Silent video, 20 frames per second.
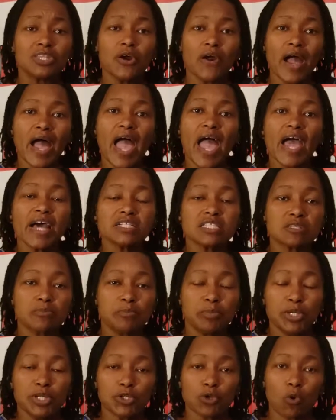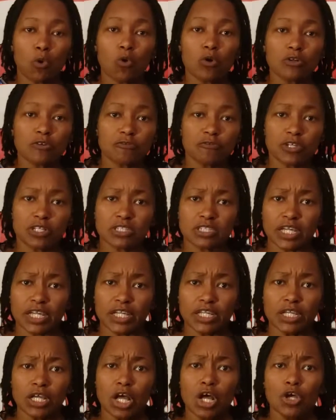There had to be an order for the
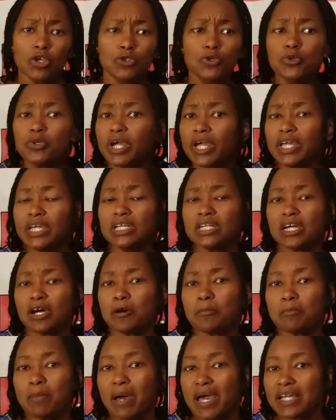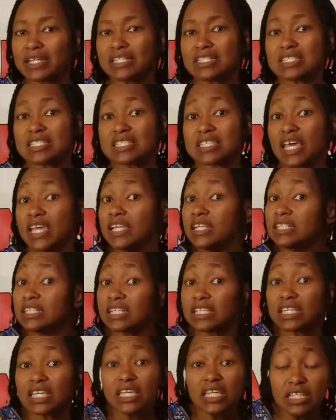thing. You can't come back and take
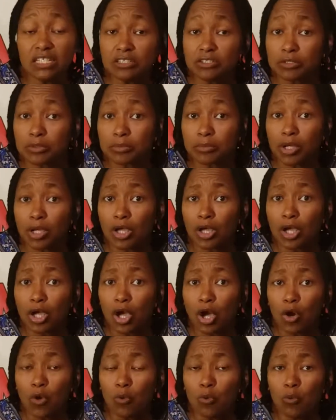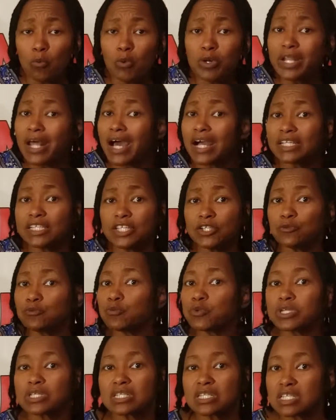the kingdom without
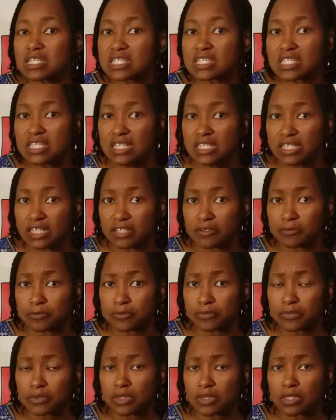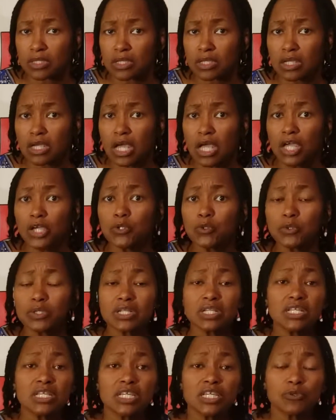getting rid of the sin. In
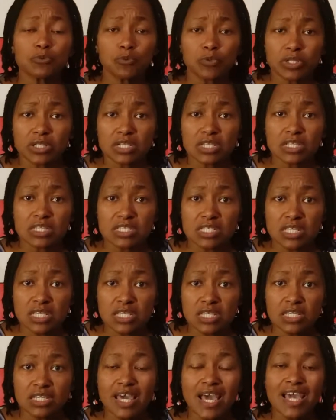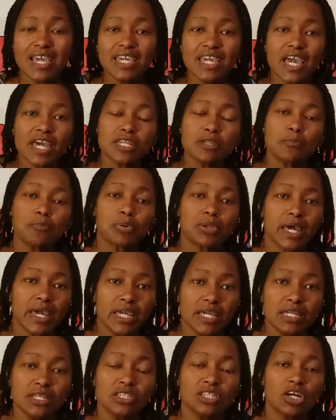order to get rid of the sin, he had to
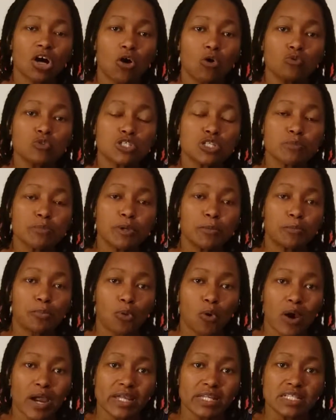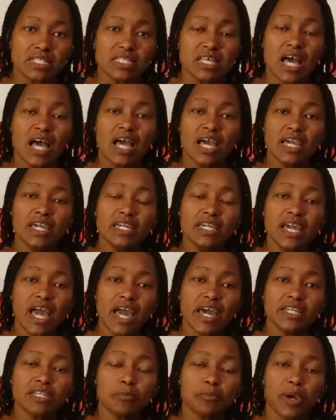pay the ultimate price. He
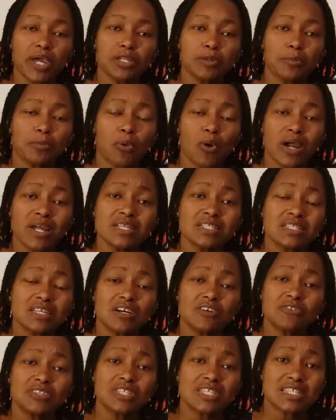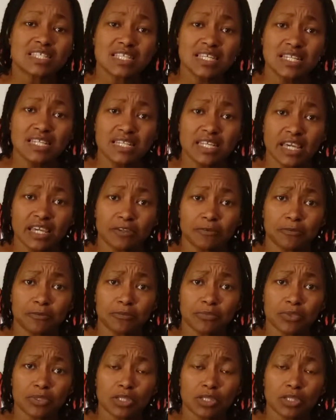had to pay the price of the sin debt.